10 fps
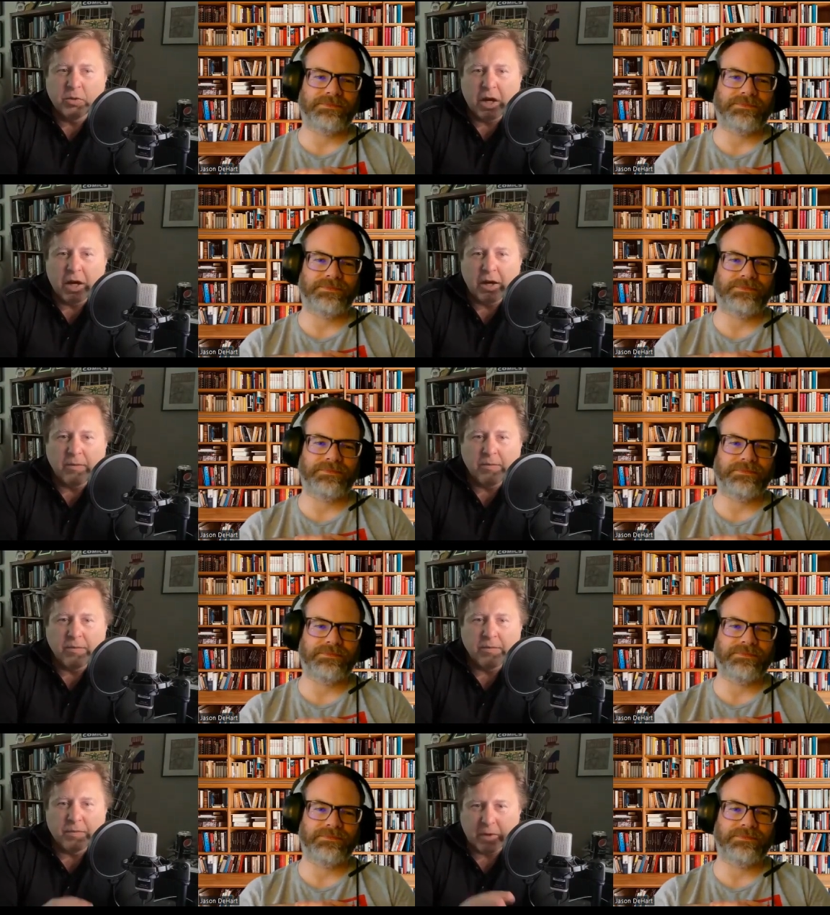
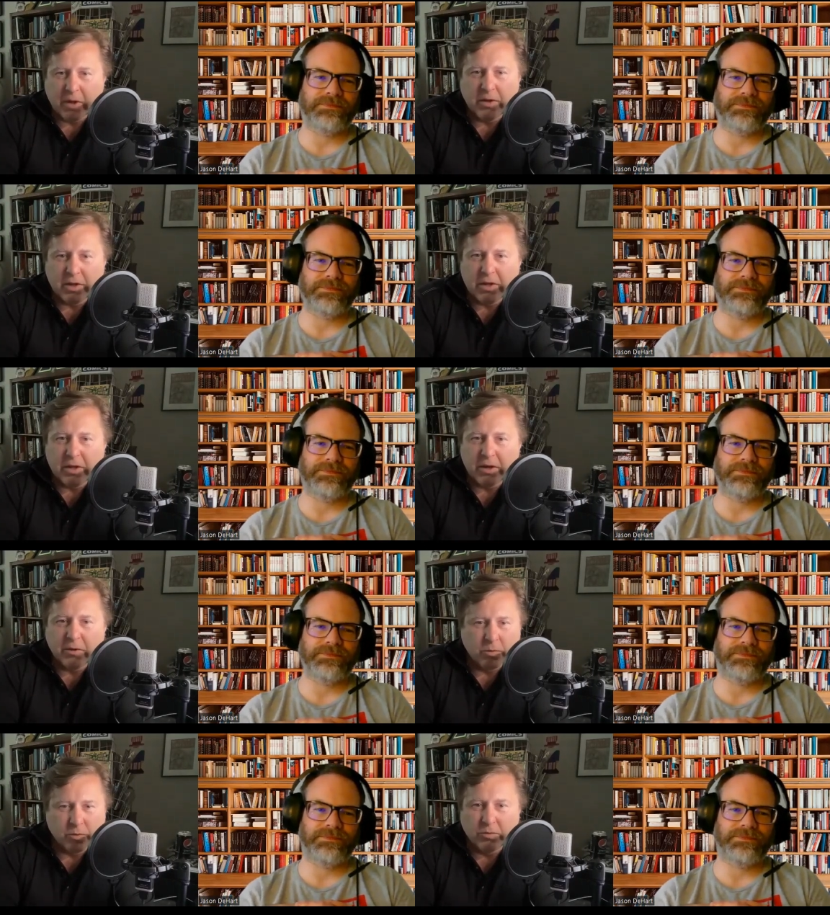Speaker 1: um,
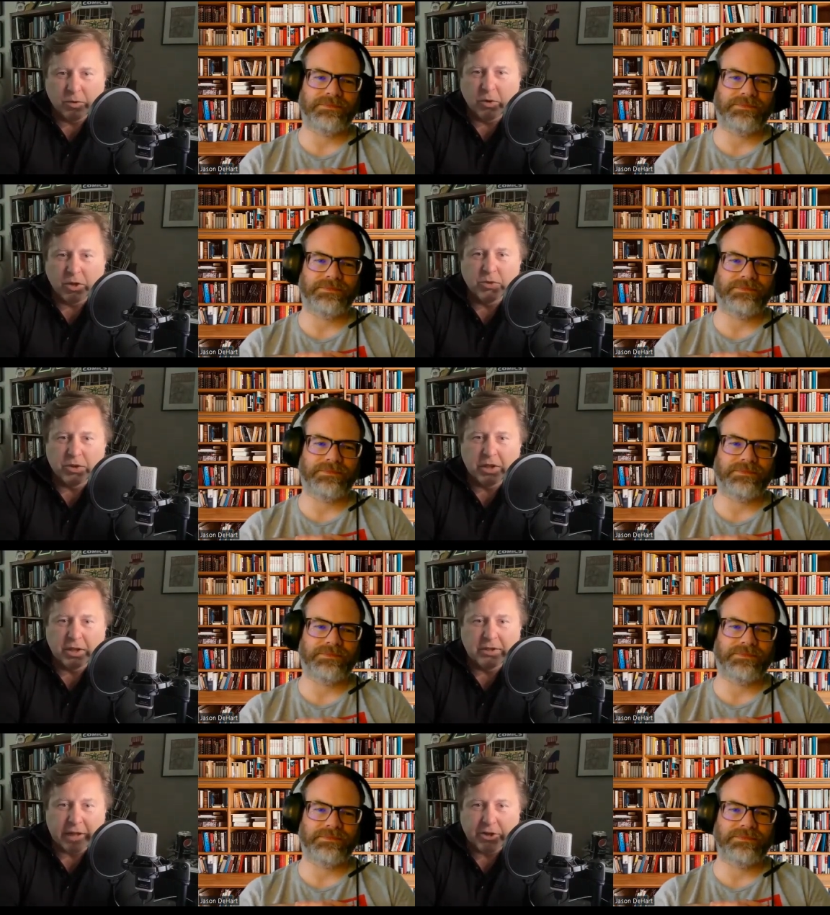you know worked with
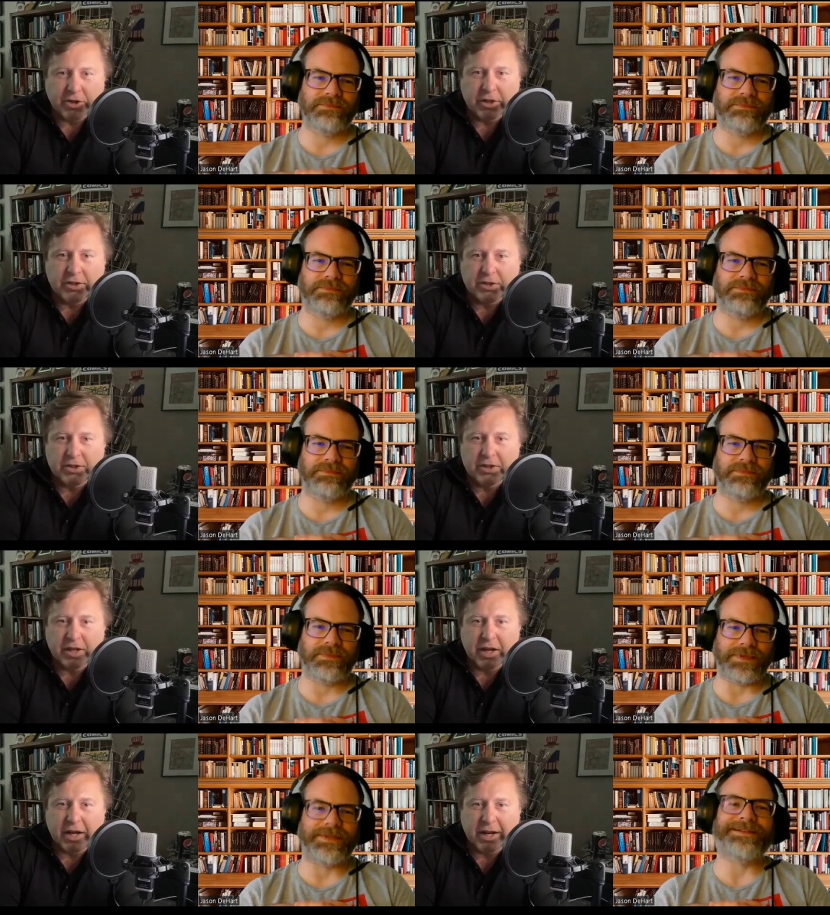uh, Diana Schutz,
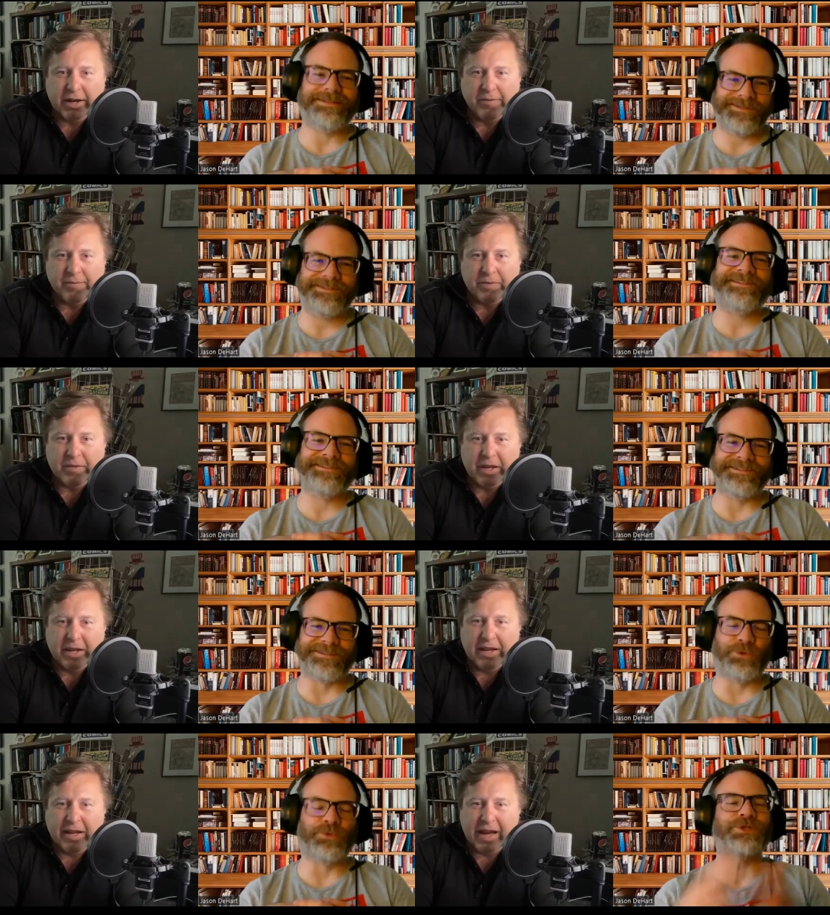um,
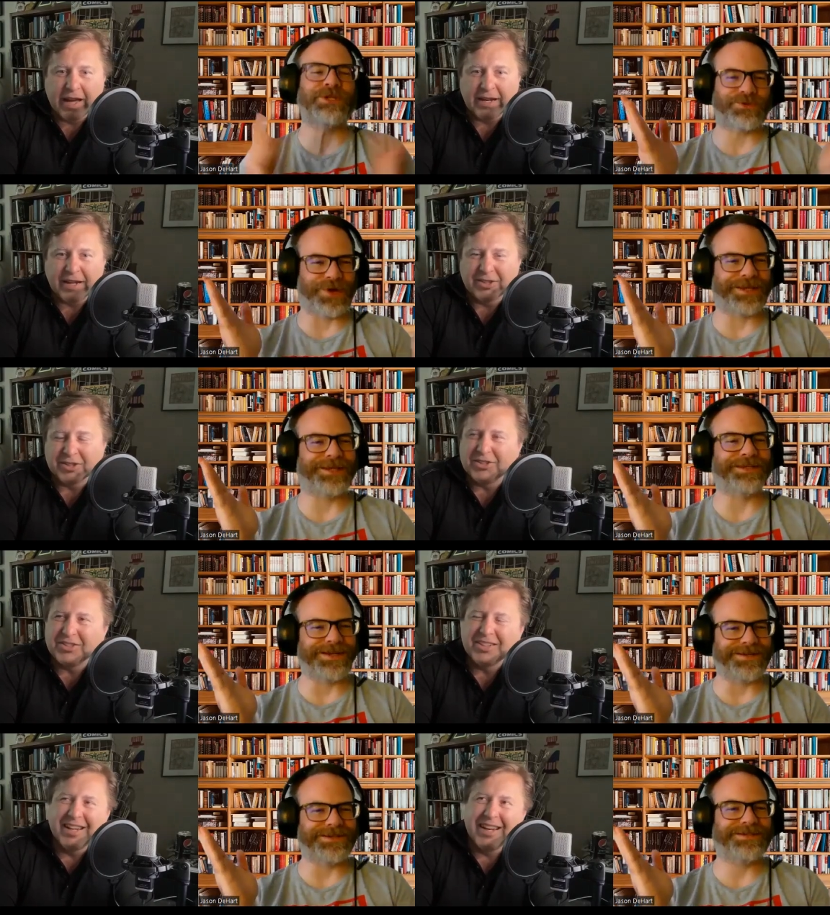who was just was
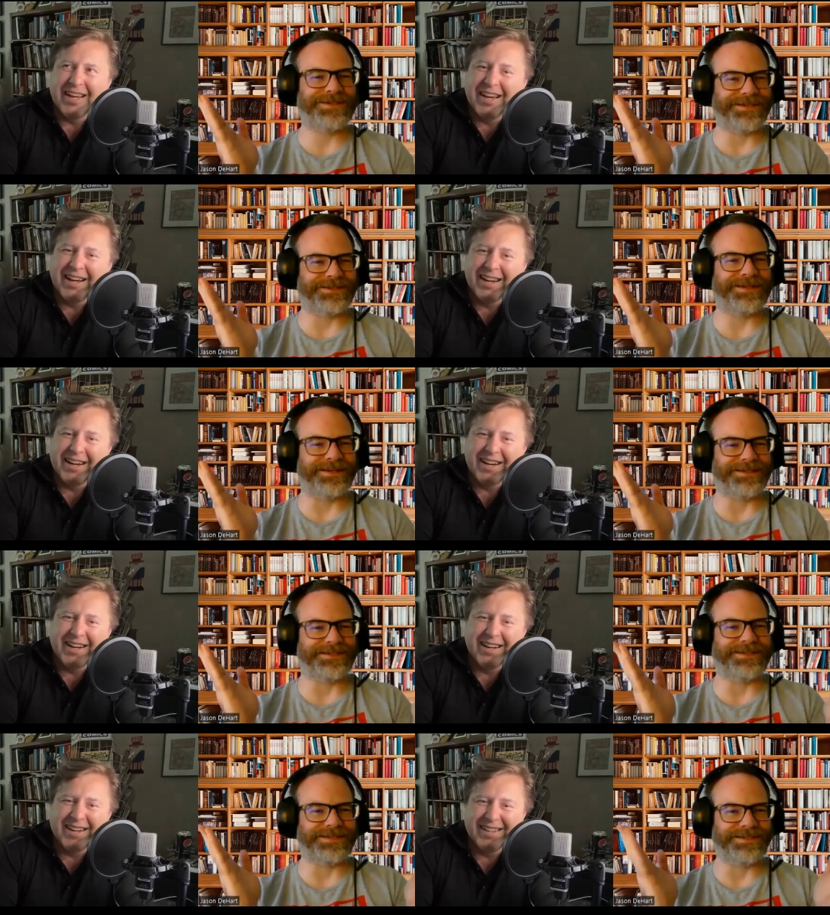
Speaker 2: recognized just, at,
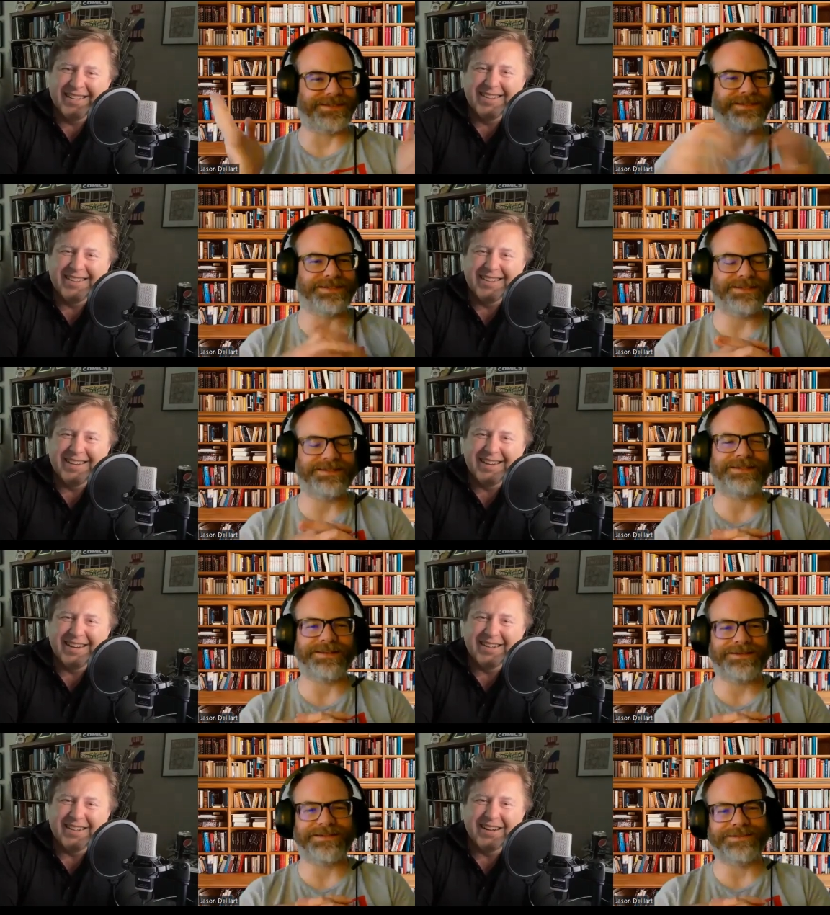at SDCC.
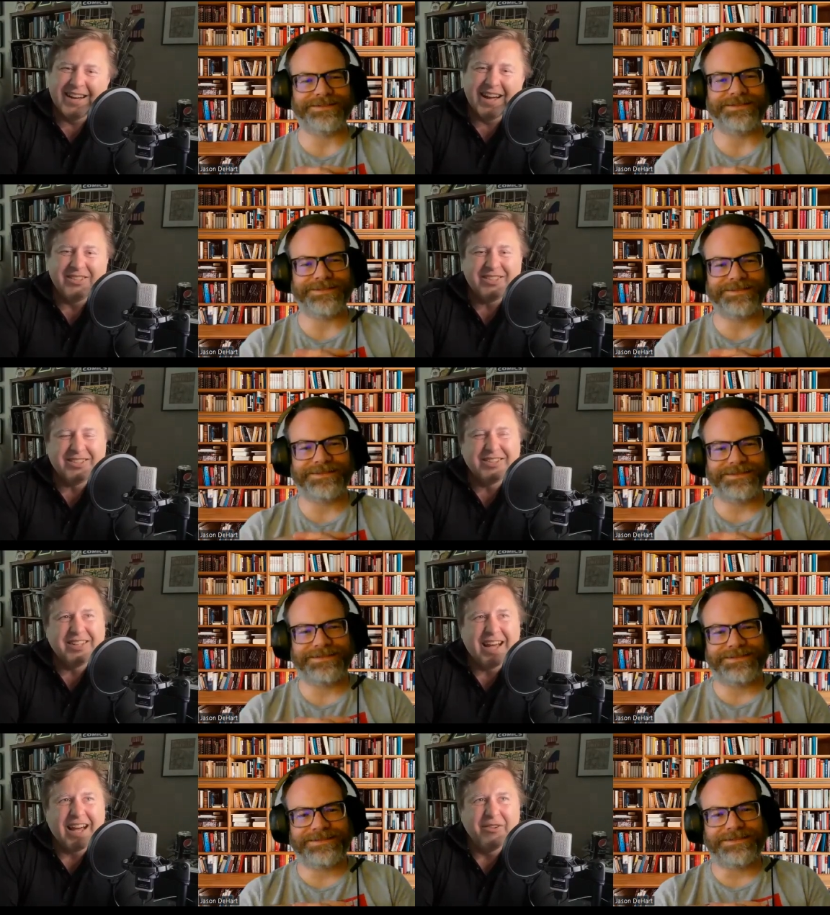Yeah, yeah,
Speaker 1: I was
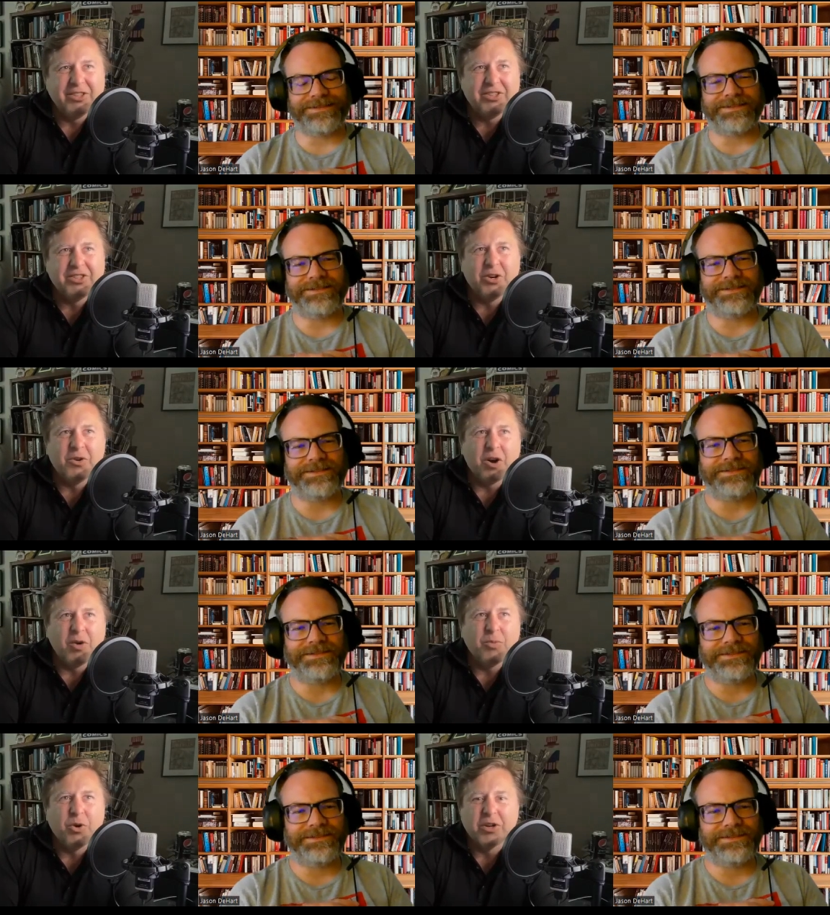I was so
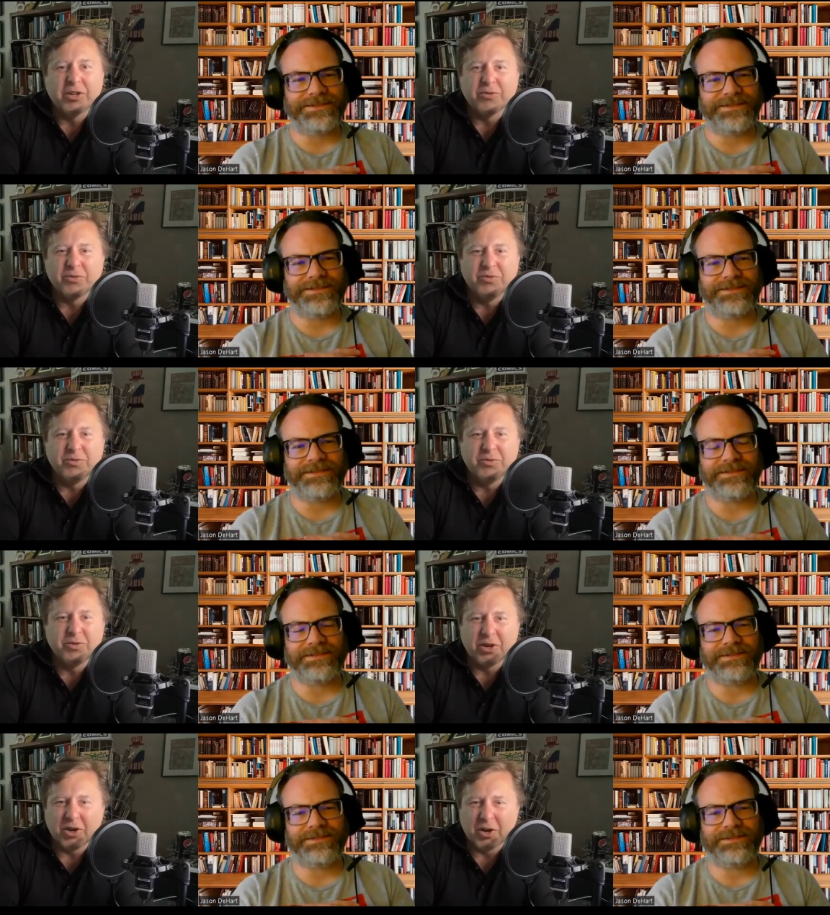heartbroken
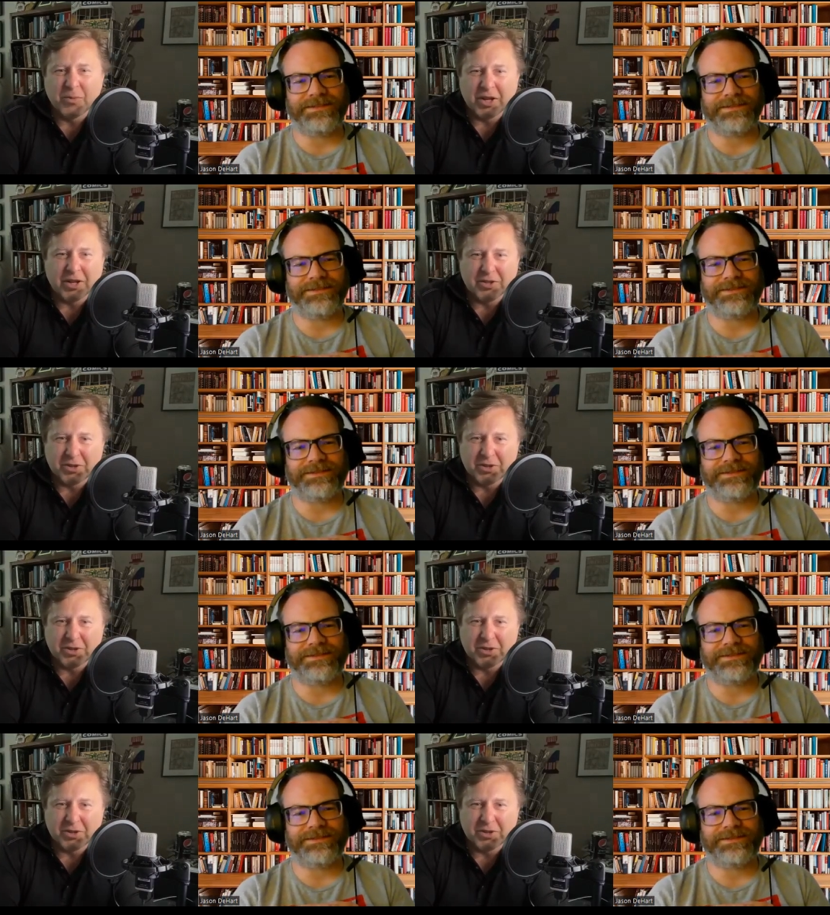for her because